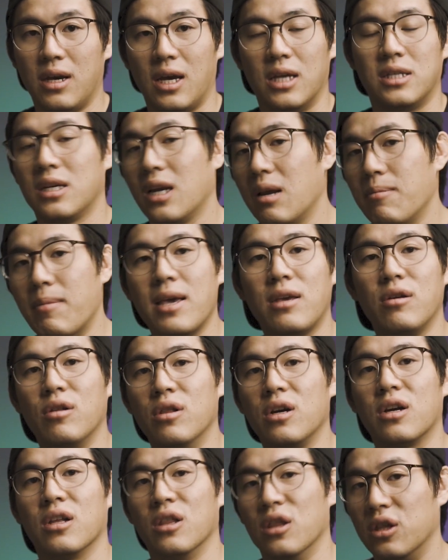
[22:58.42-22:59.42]
it's gonna make you
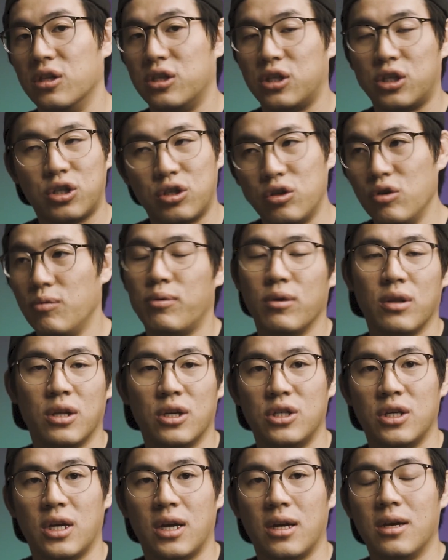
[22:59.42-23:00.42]
look super
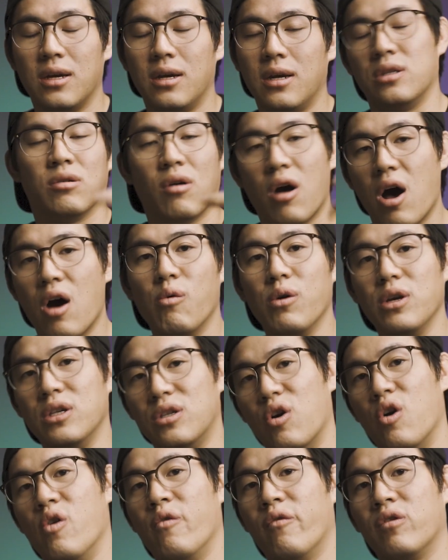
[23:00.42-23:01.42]
legit. So
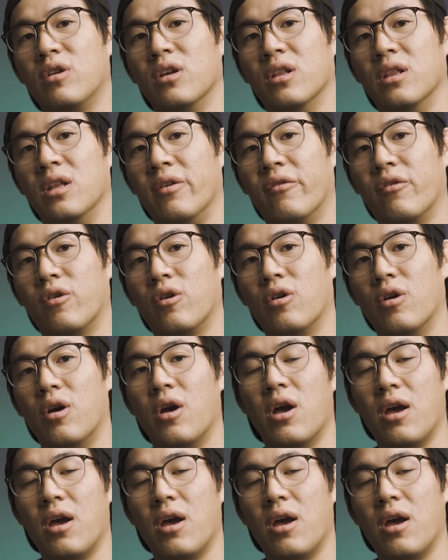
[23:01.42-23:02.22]
always over deliver